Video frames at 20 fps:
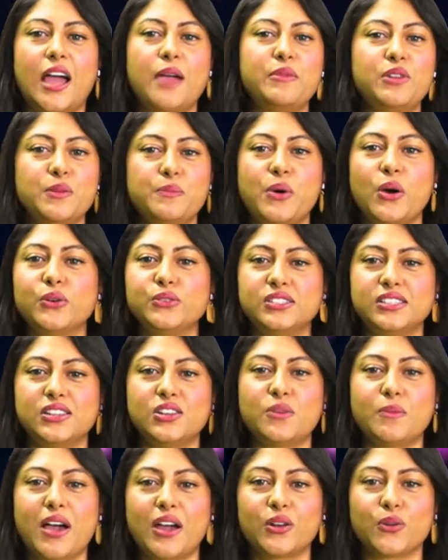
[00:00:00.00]
I'm going to post it
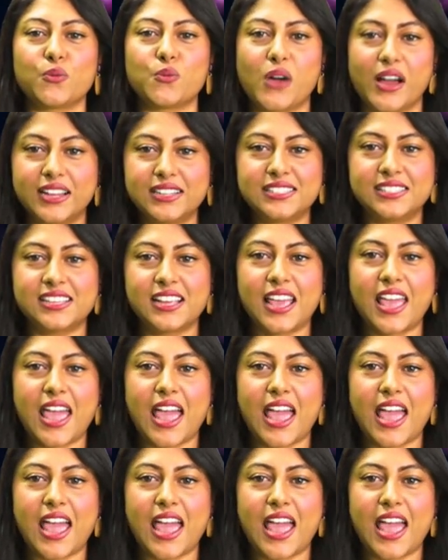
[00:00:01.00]
no matter what.